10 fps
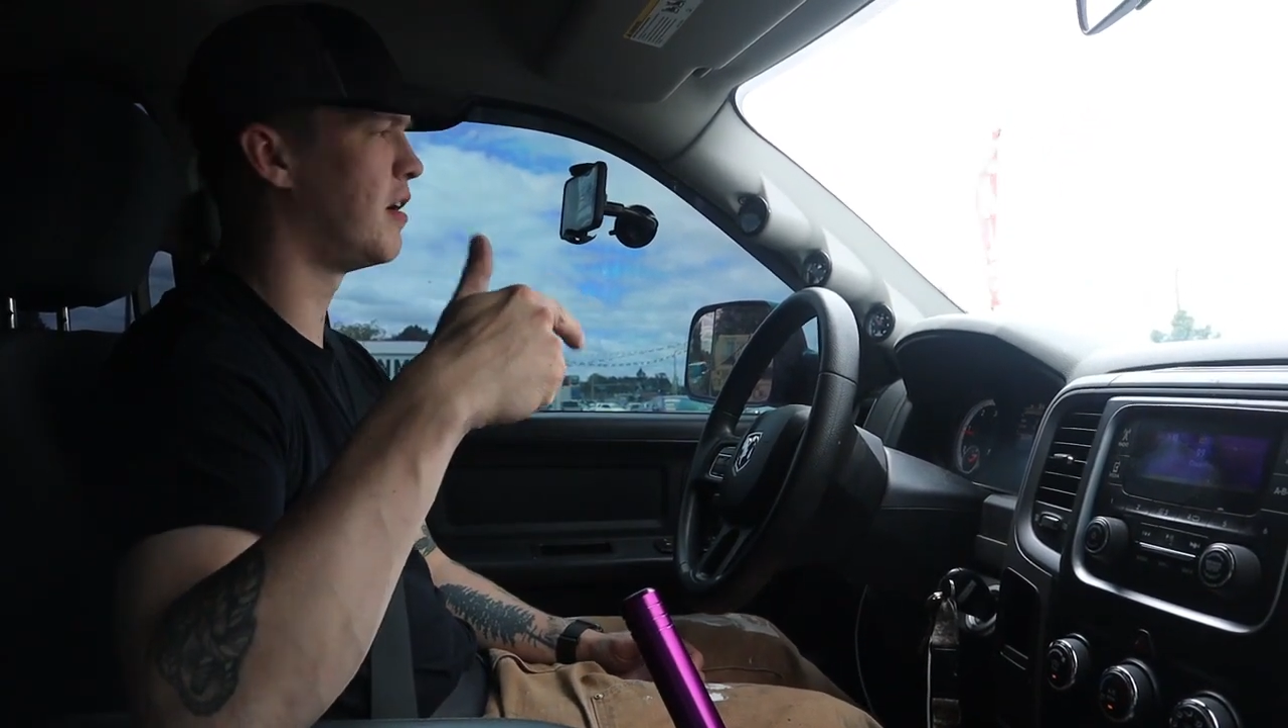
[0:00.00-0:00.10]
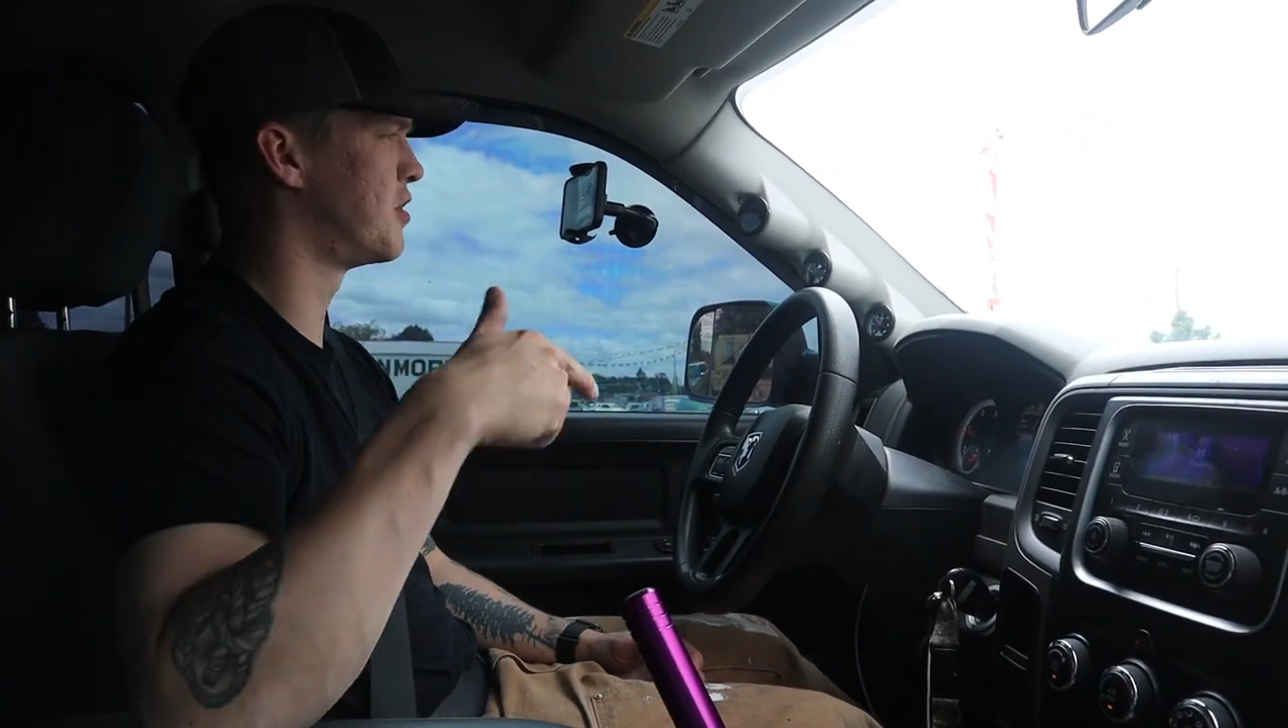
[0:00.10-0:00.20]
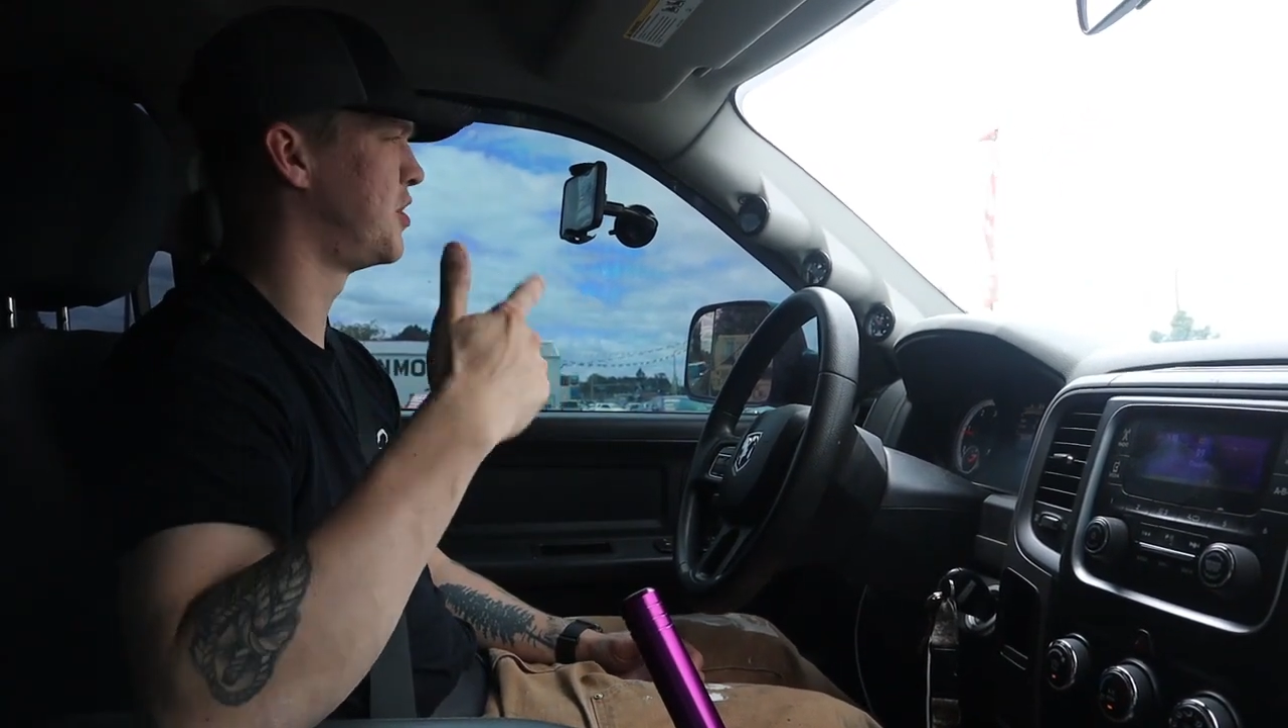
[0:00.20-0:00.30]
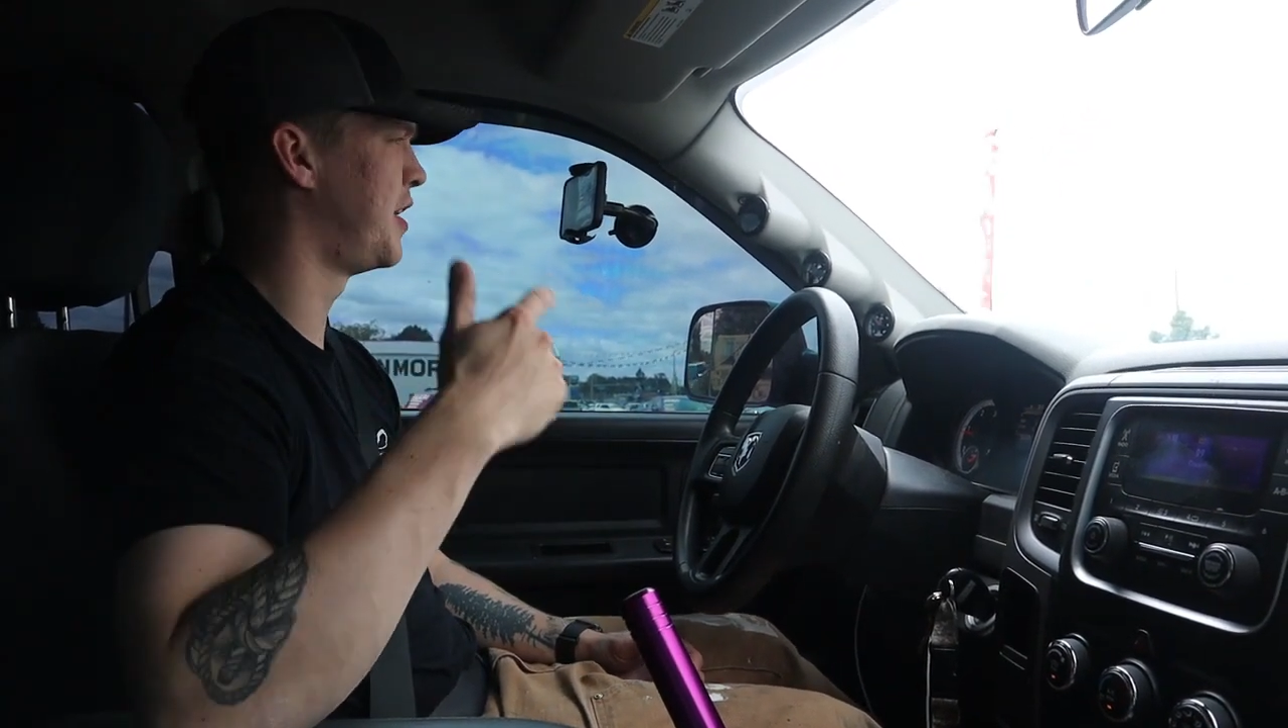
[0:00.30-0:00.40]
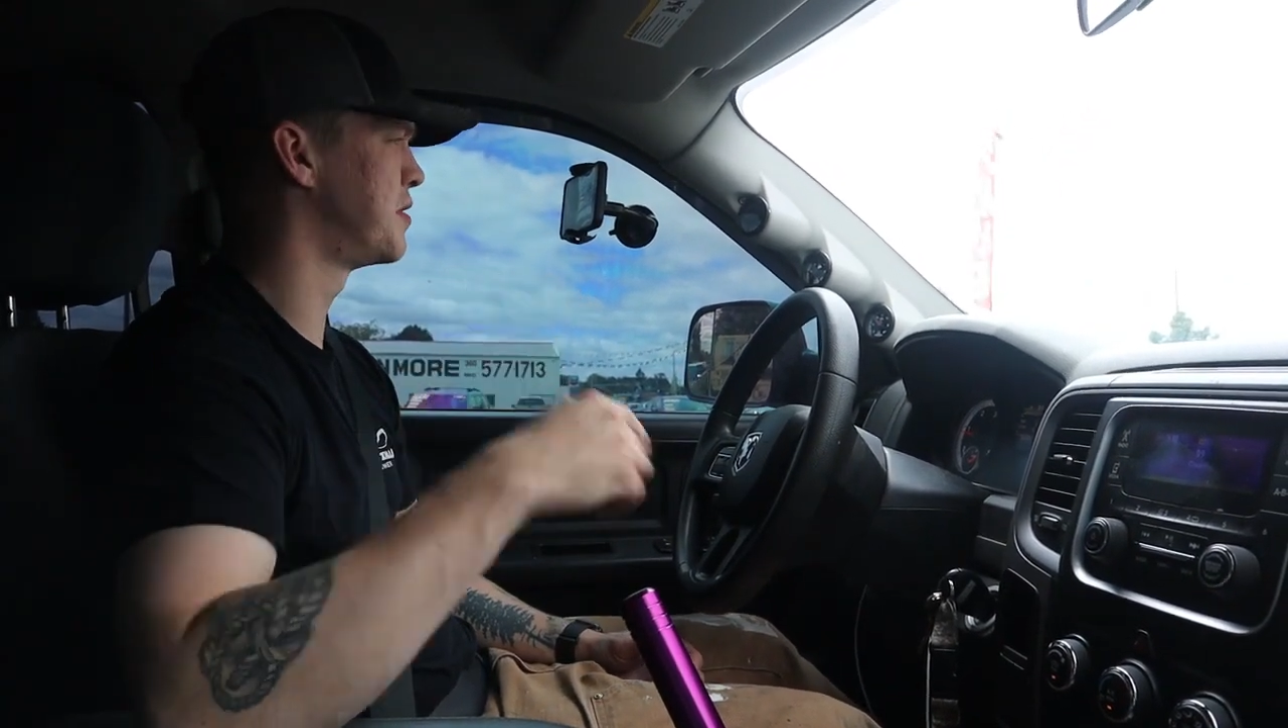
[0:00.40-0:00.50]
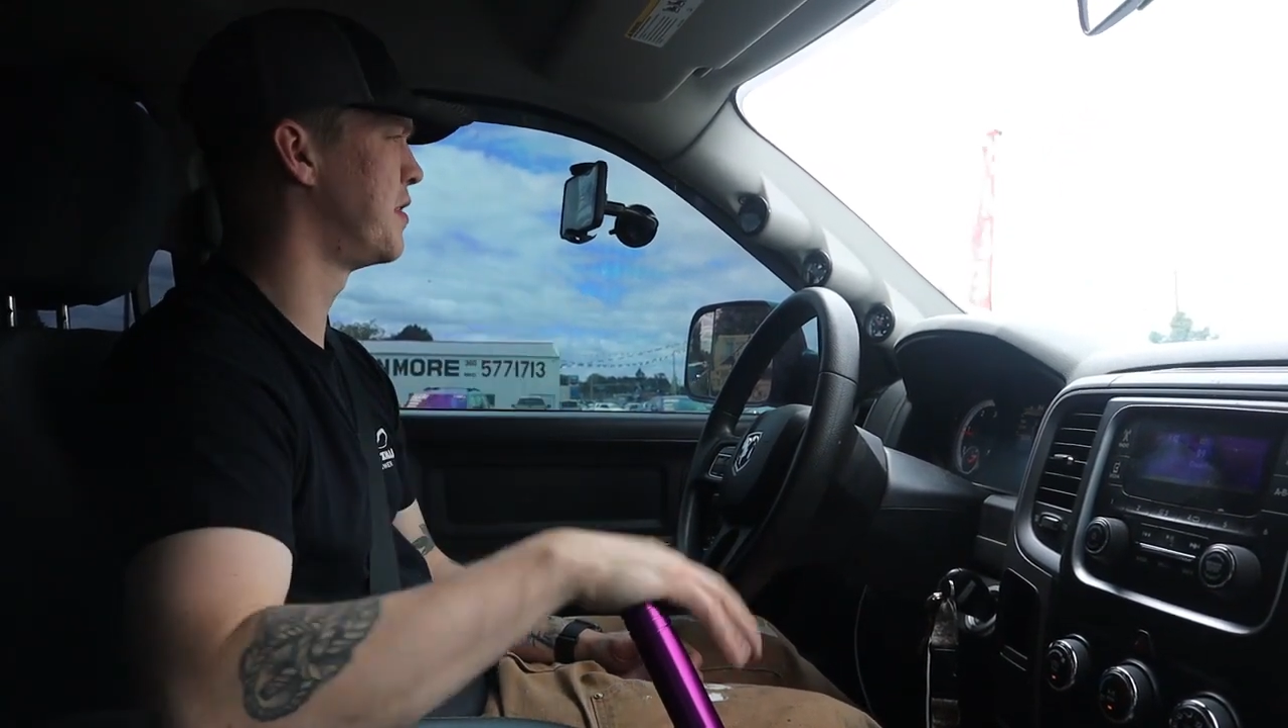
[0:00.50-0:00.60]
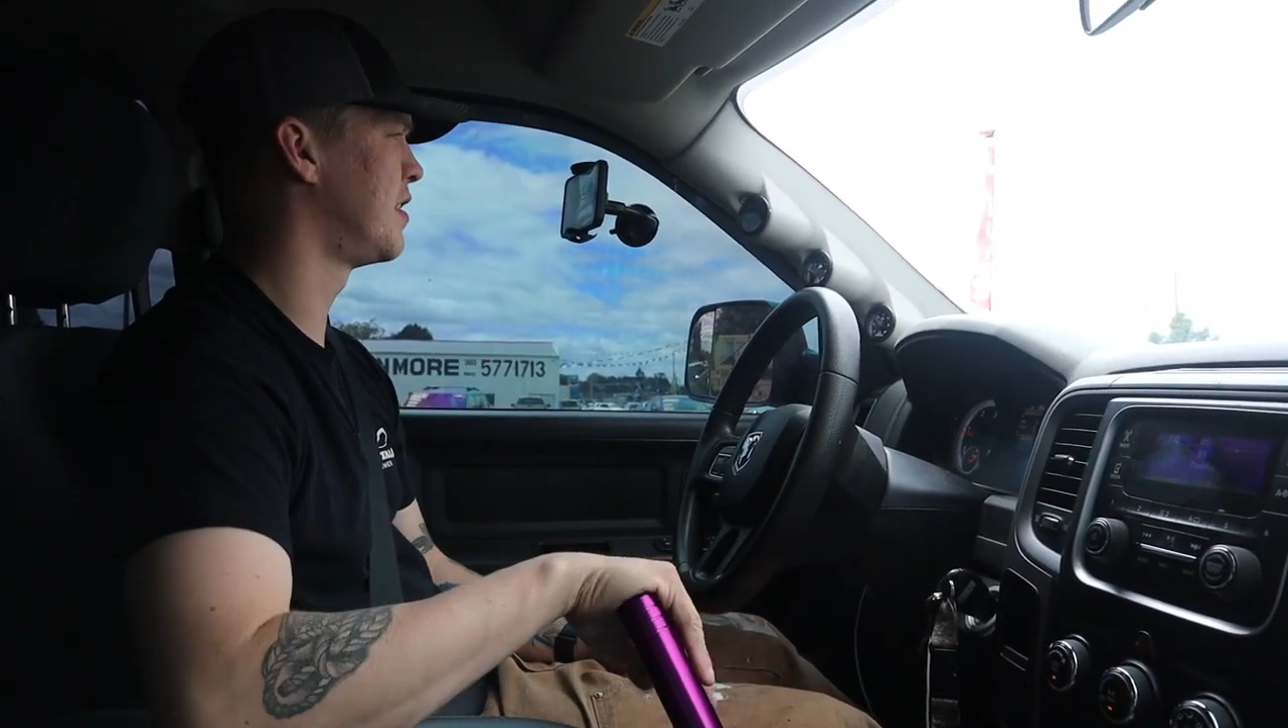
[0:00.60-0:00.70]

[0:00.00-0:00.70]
I'll show you guys what they